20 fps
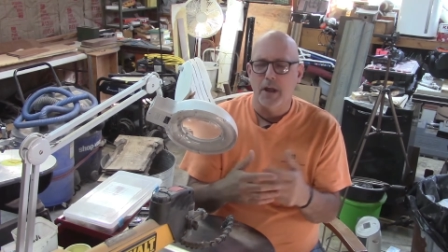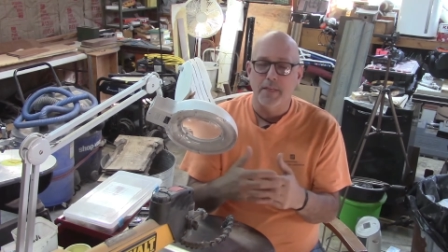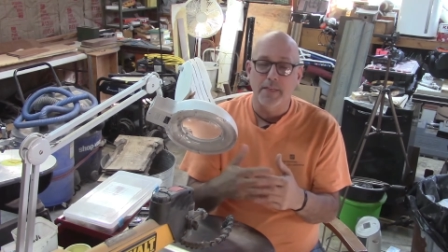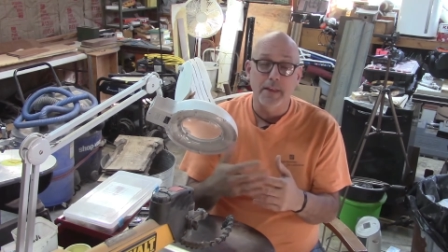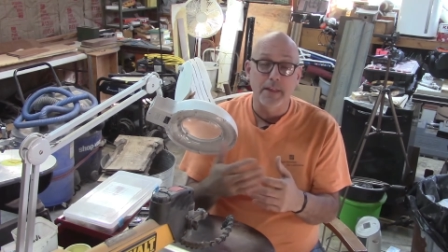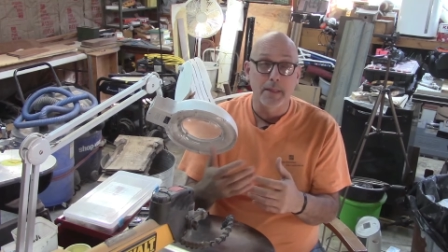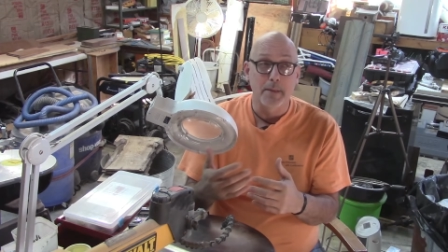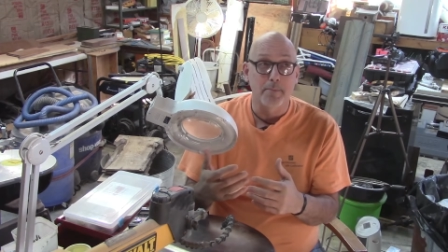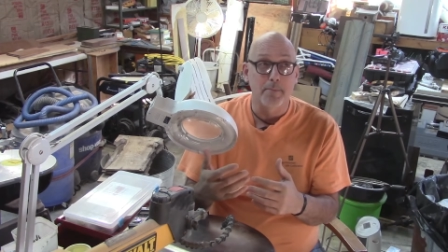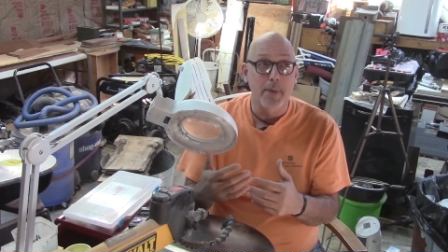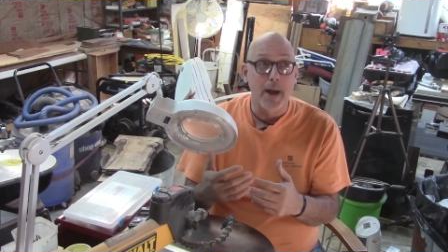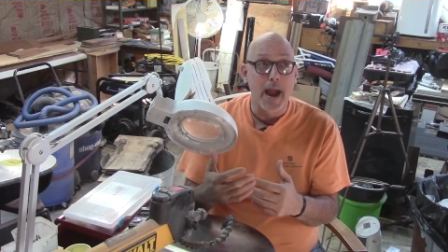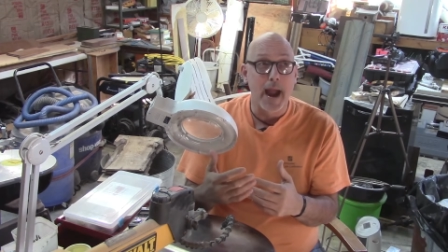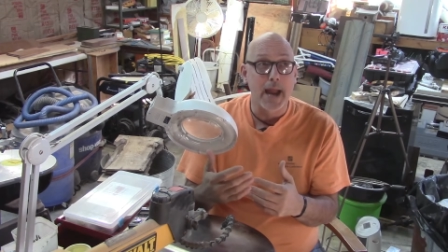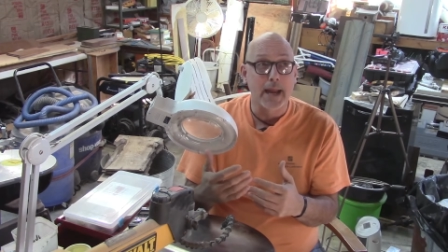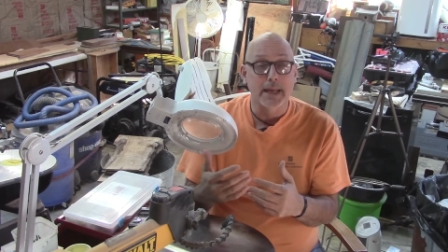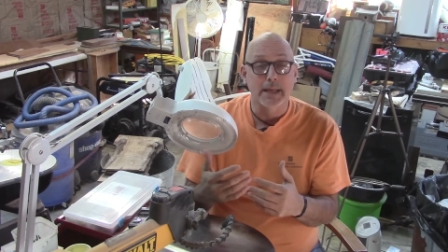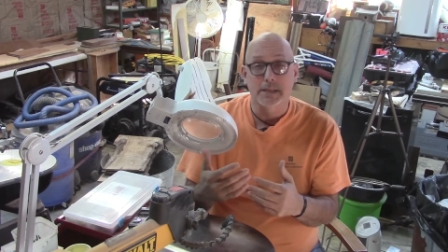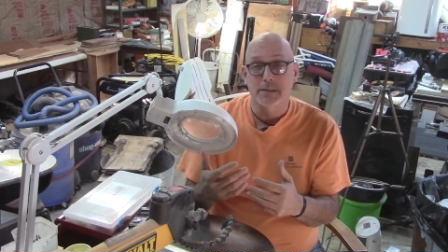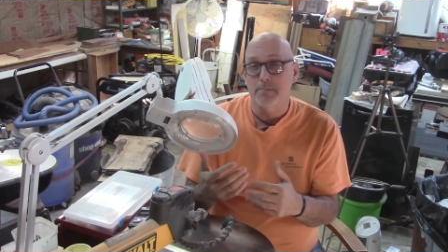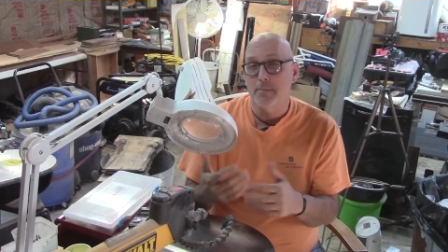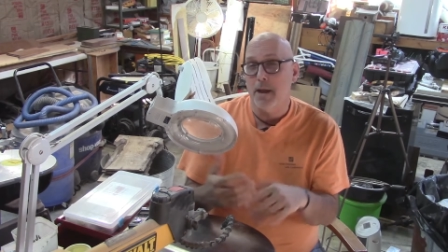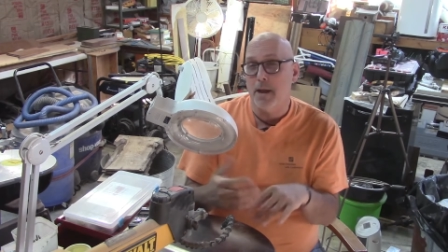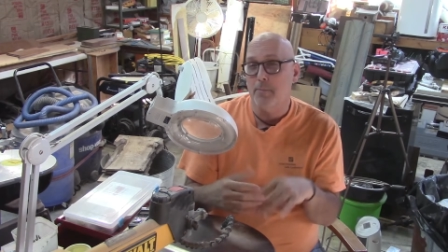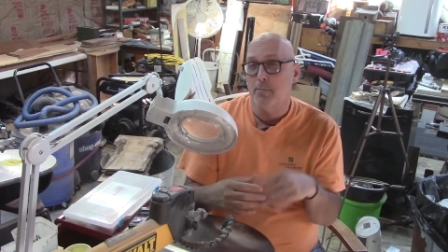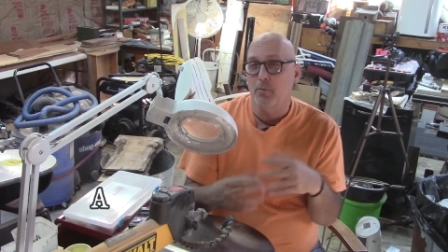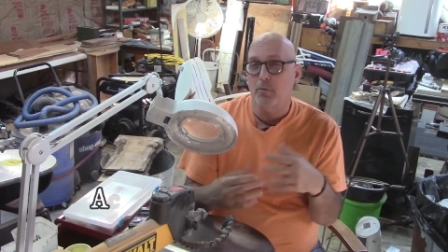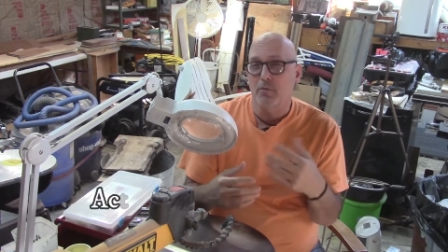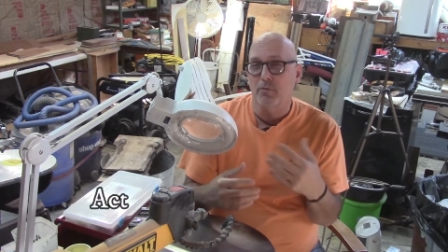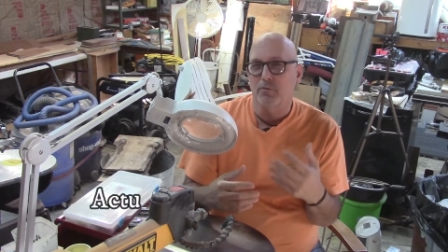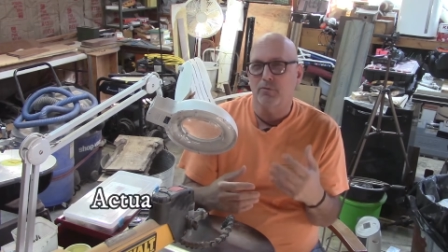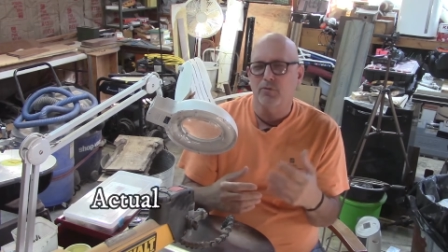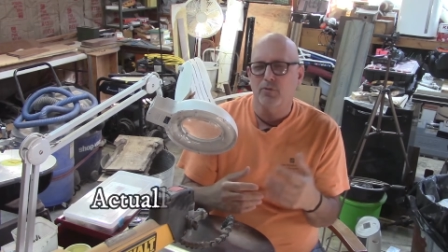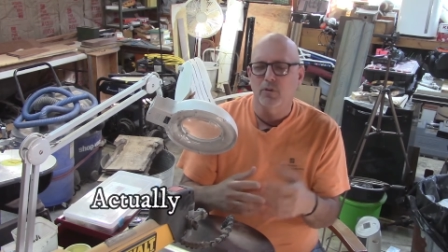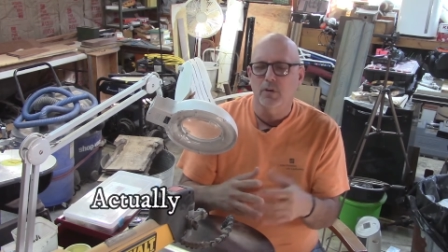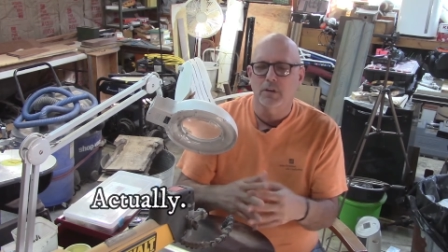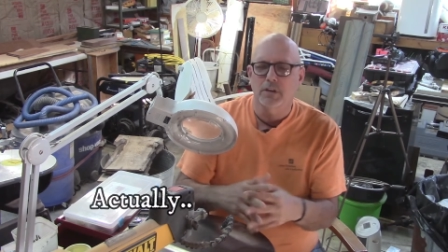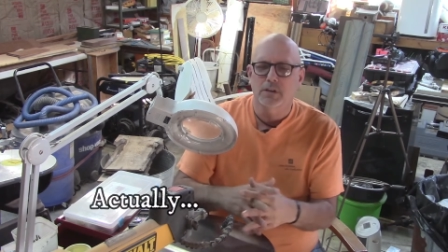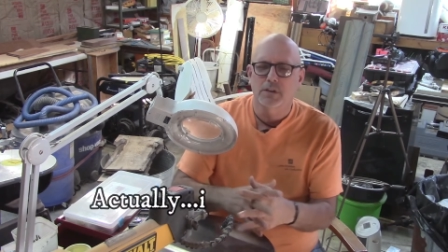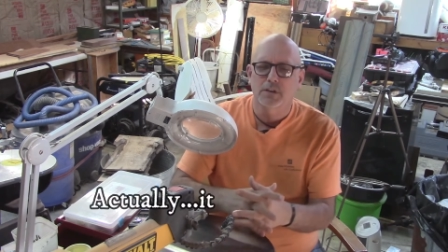I think the back is maple, the
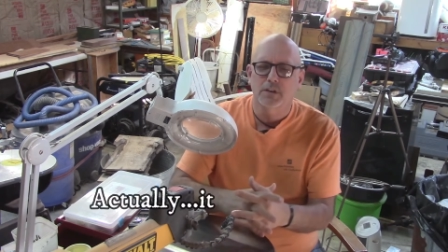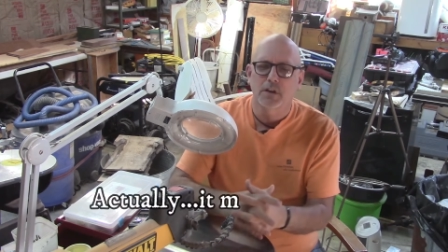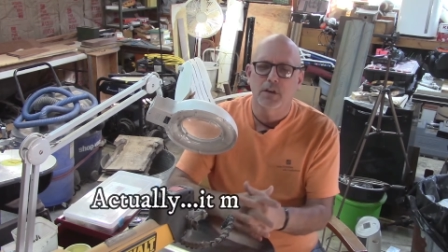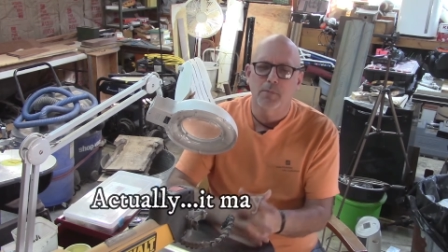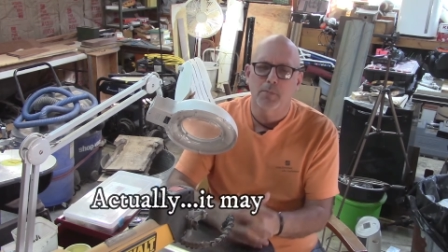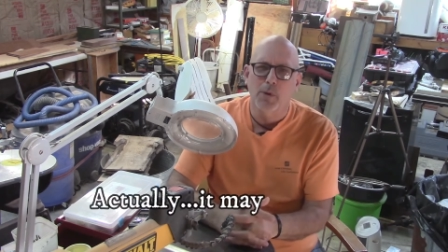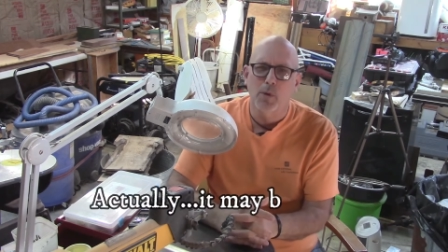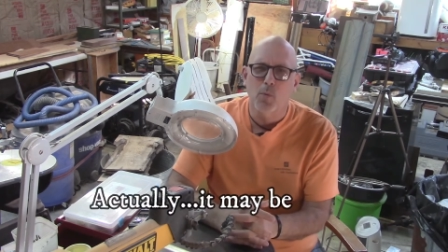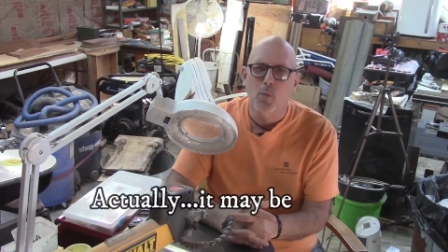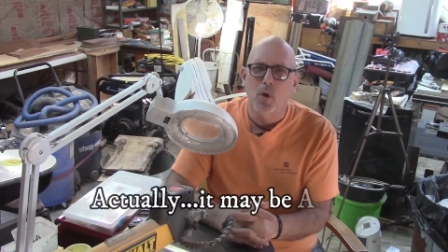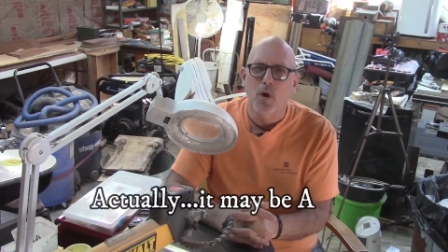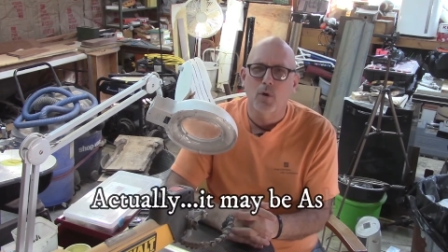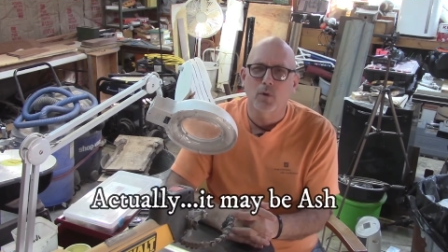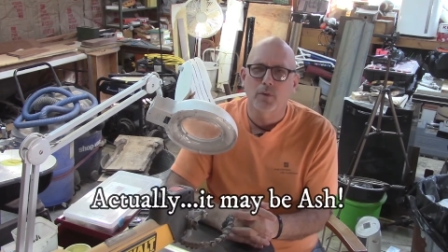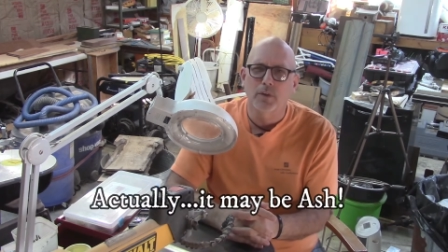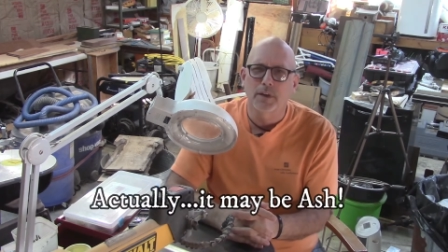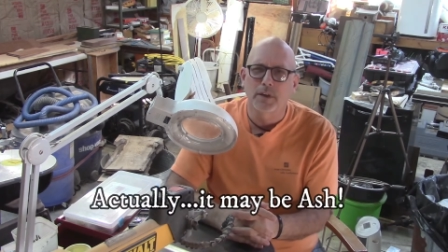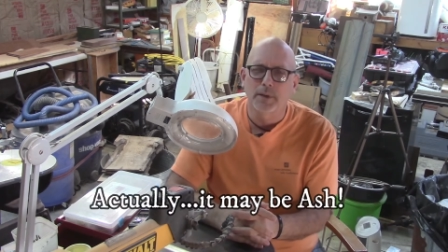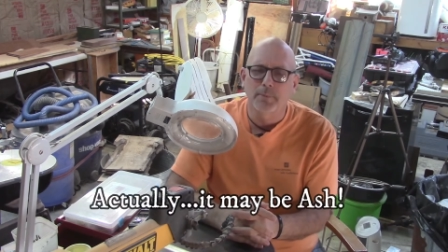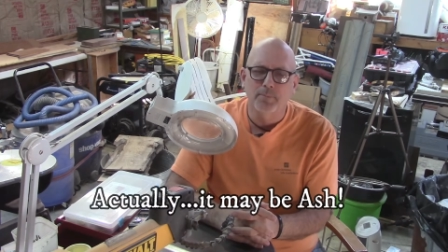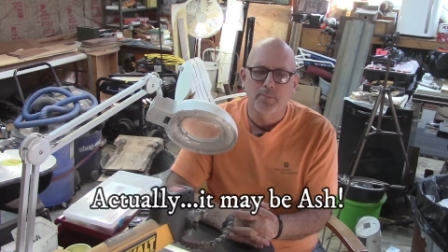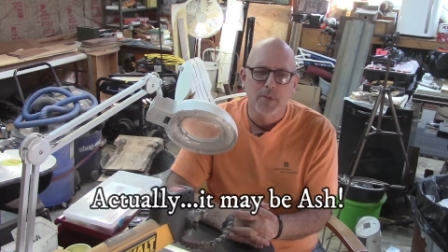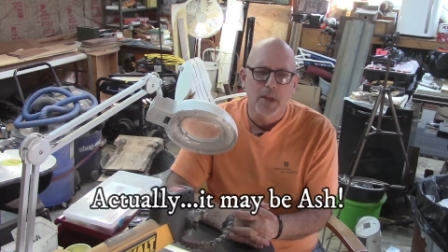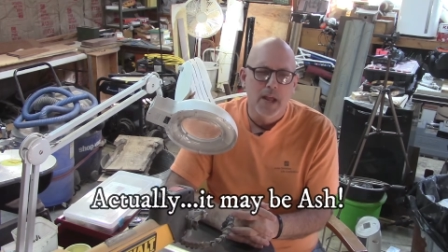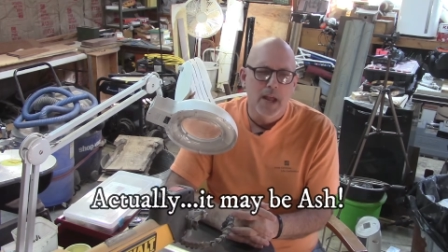front is going to be walnut.